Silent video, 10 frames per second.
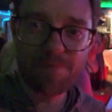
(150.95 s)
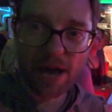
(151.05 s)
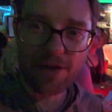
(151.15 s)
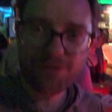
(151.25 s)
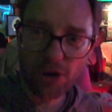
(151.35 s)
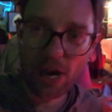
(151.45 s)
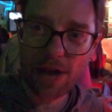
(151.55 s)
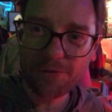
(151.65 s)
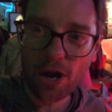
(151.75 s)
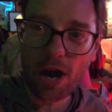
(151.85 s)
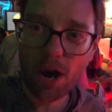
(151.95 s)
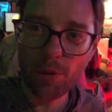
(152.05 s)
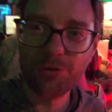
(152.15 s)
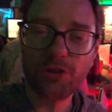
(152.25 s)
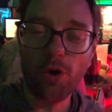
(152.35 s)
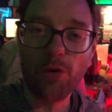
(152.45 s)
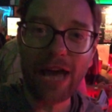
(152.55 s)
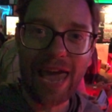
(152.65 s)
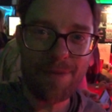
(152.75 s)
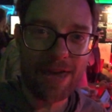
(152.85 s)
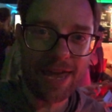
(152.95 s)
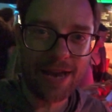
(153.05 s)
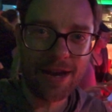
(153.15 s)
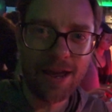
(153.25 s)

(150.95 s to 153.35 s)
But if you love your old school gaming,